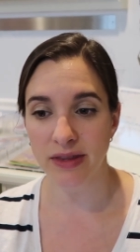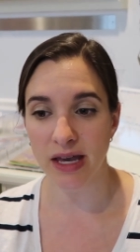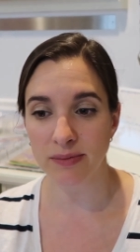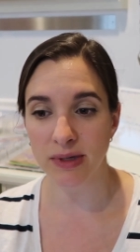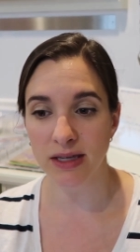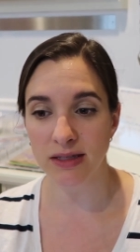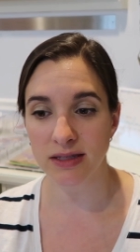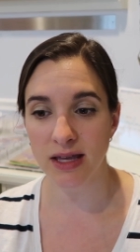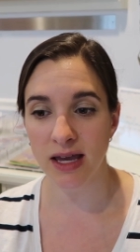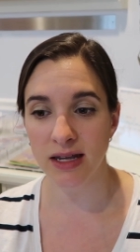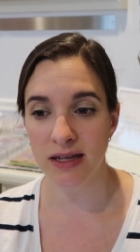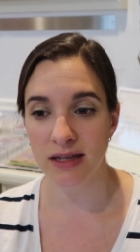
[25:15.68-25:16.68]
That being
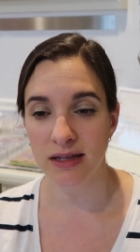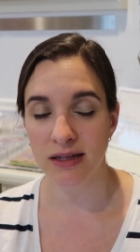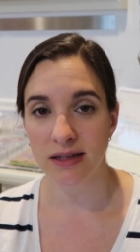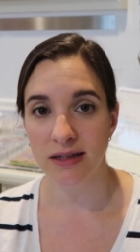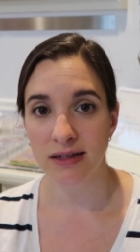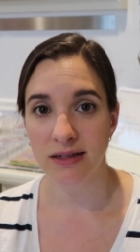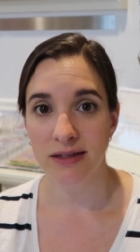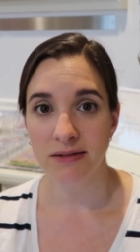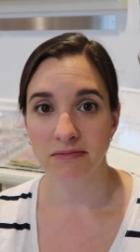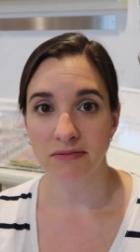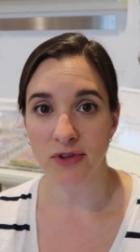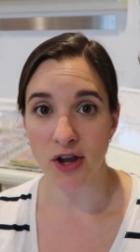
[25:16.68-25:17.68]
said,
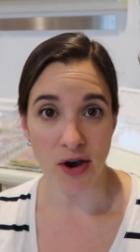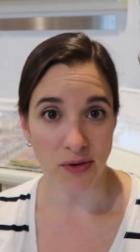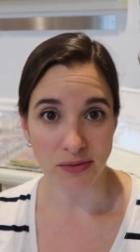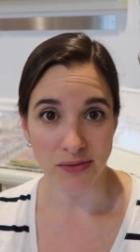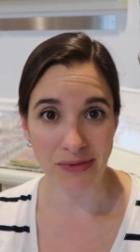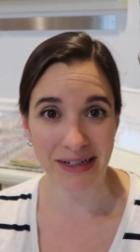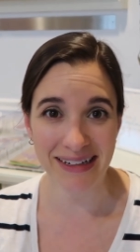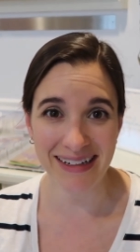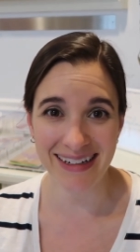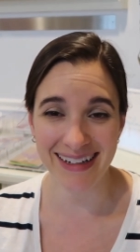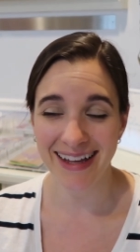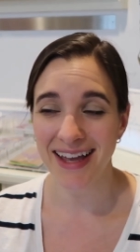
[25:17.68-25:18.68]
no.
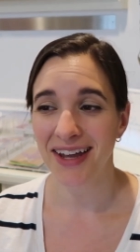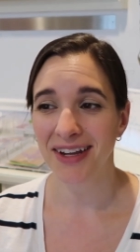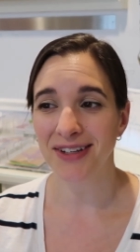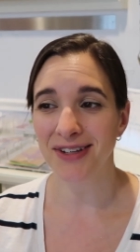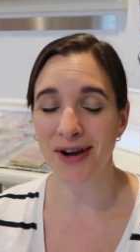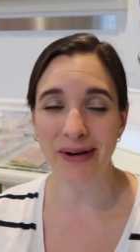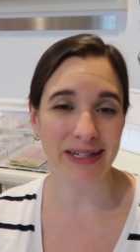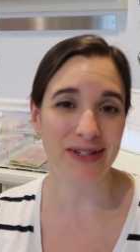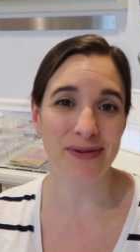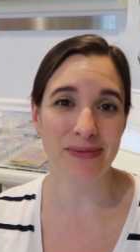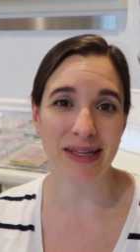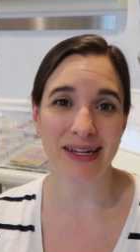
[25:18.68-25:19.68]
No, I
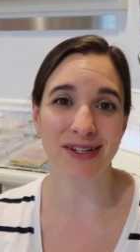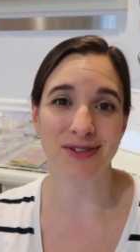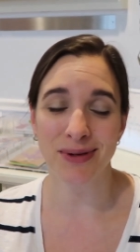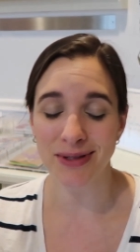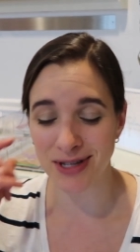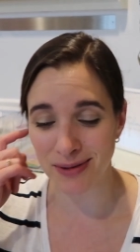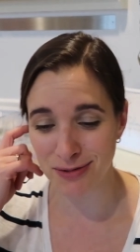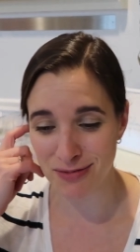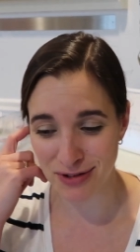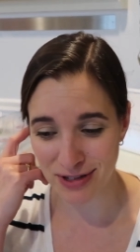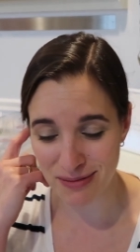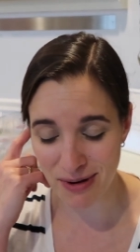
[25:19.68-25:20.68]
don't plan on doing double
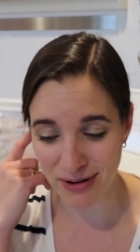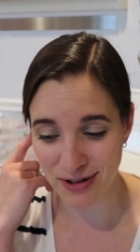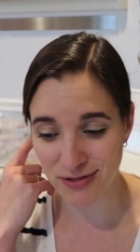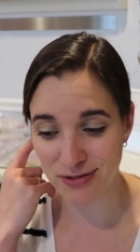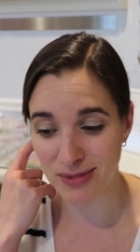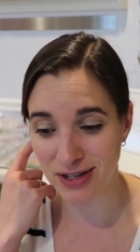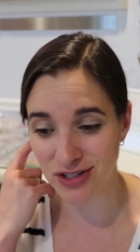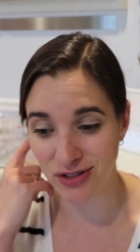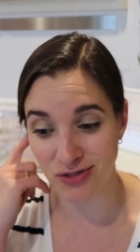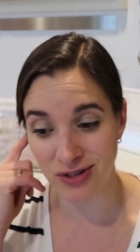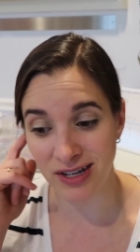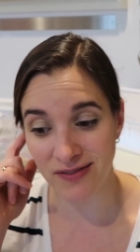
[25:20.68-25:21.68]
birthday parties for my
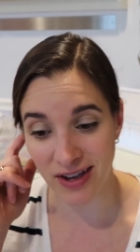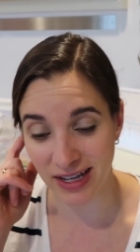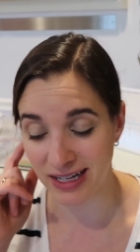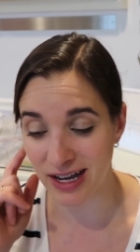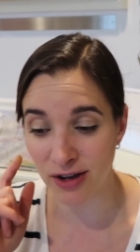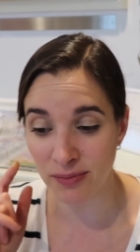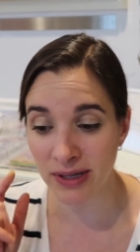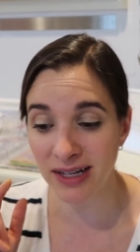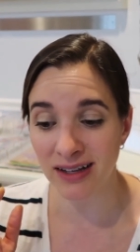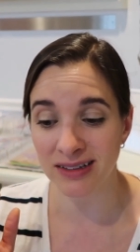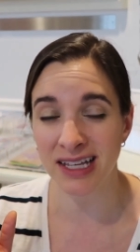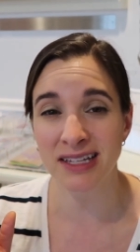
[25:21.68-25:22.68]
children if I can help
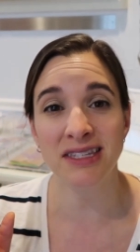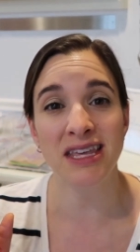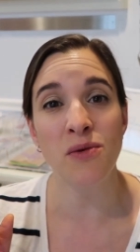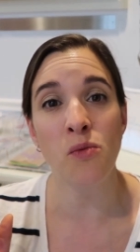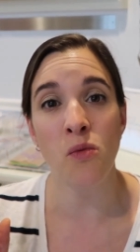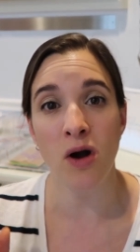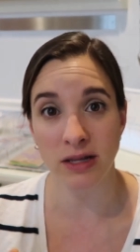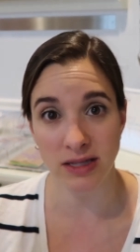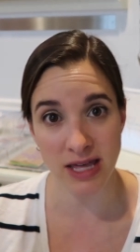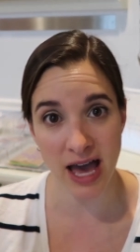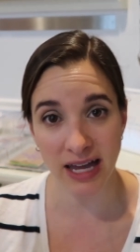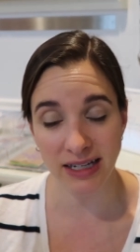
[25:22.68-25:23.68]
it, unless they
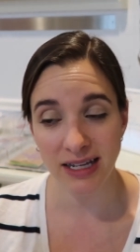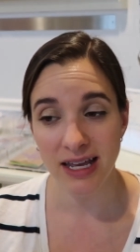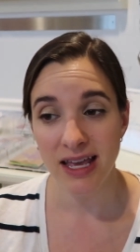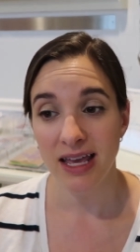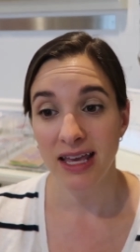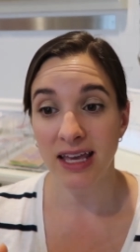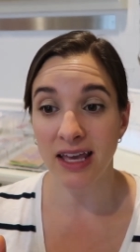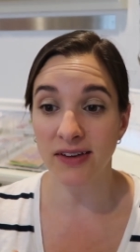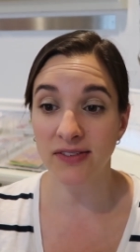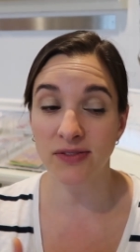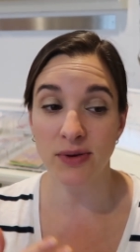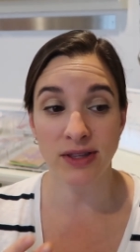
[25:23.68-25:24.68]
want that.
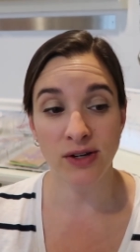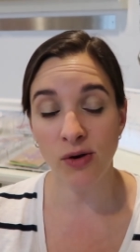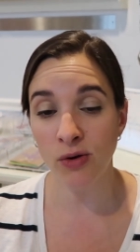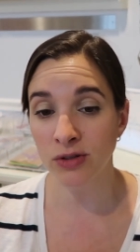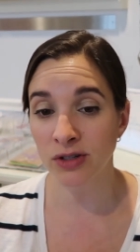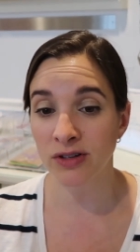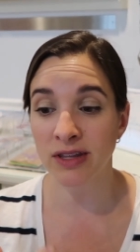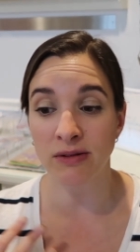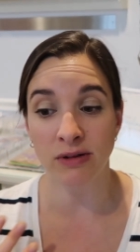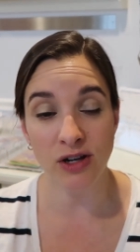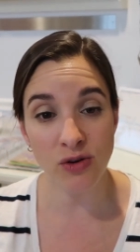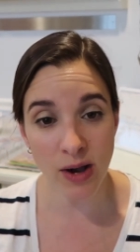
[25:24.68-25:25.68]
If when they're older
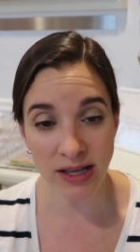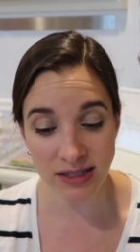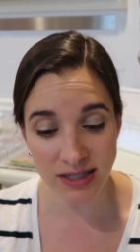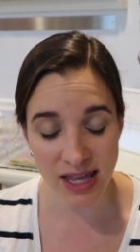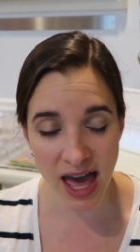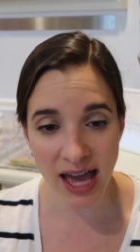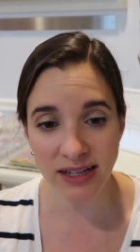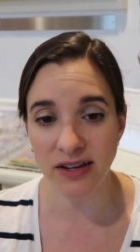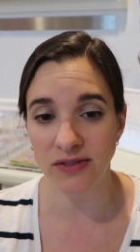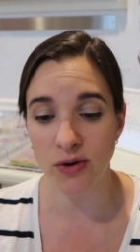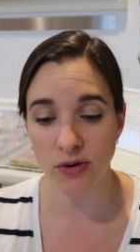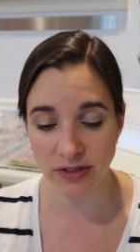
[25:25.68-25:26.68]
they request that,
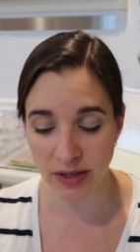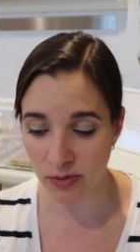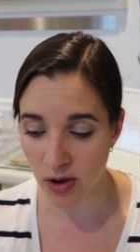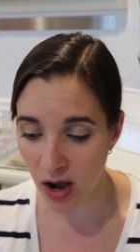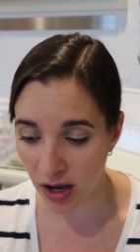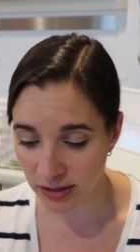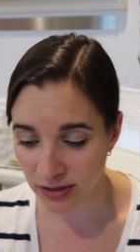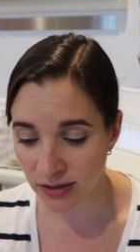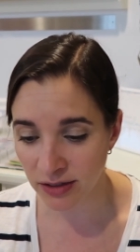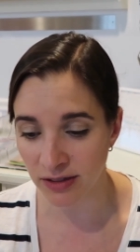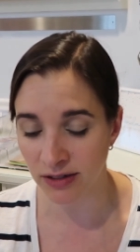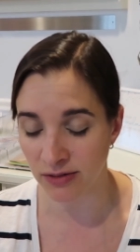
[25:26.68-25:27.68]
of course I will
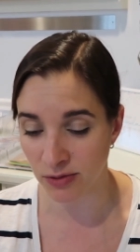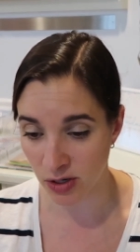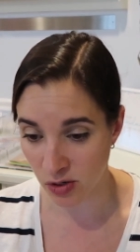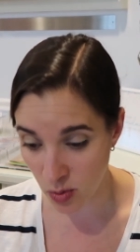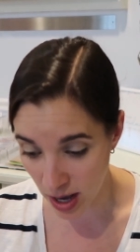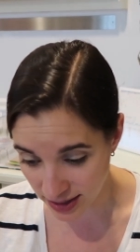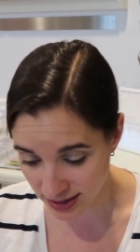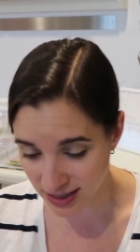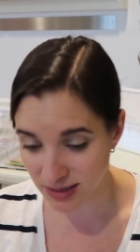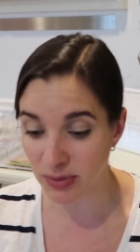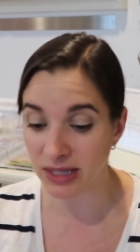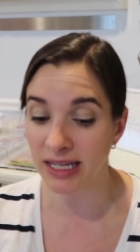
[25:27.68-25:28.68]
honor their
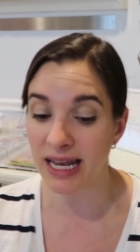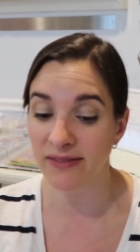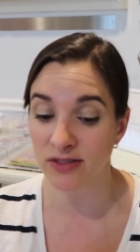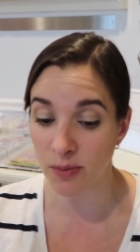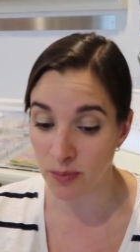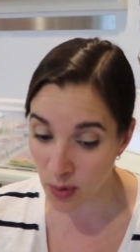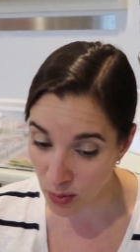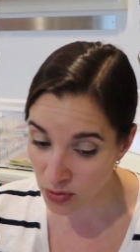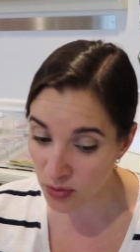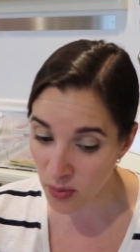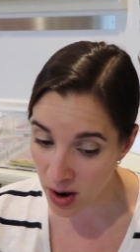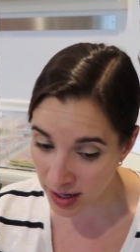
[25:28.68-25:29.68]
requests, but they'd have to
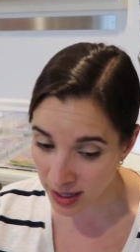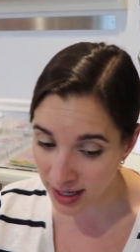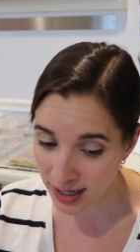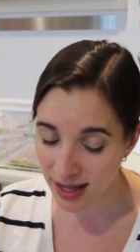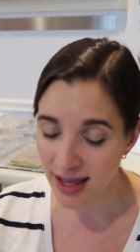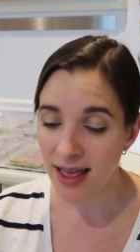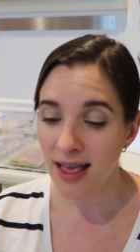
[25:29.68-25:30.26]
both want it.